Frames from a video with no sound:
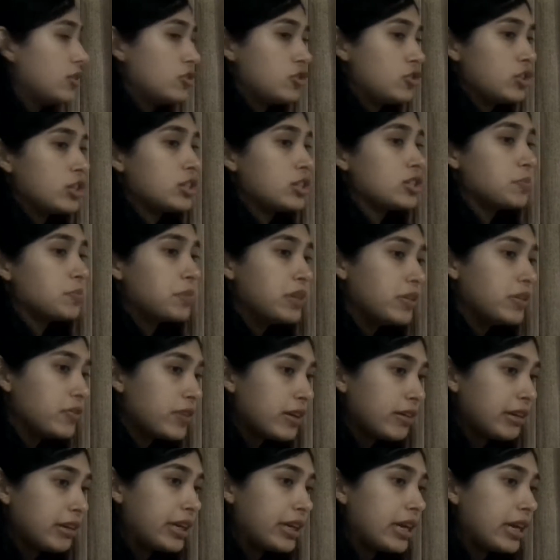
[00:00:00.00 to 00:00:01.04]
Just be
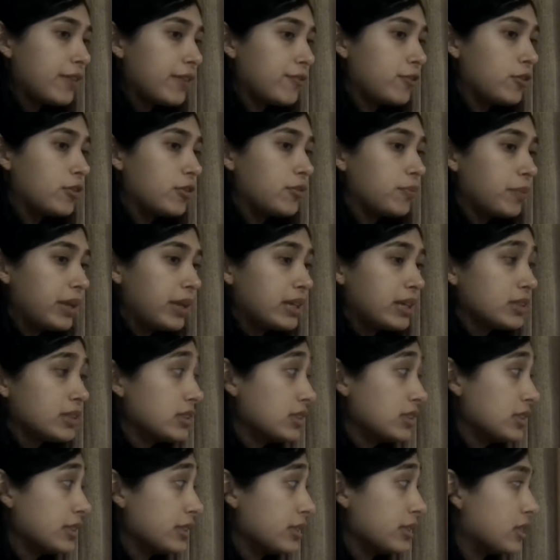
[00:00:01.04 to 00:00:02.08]
very careful and be
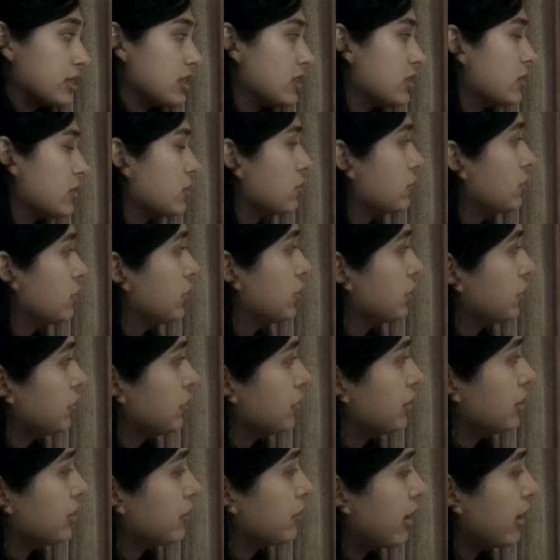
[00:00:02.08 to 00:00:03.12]
consistent when you're
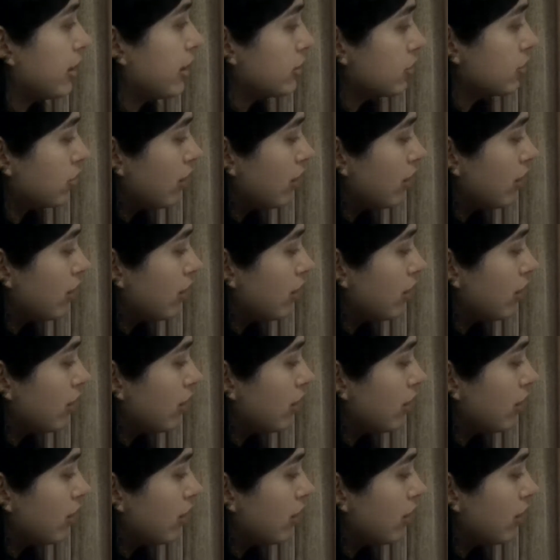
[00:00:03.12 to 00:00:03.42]
doing your math.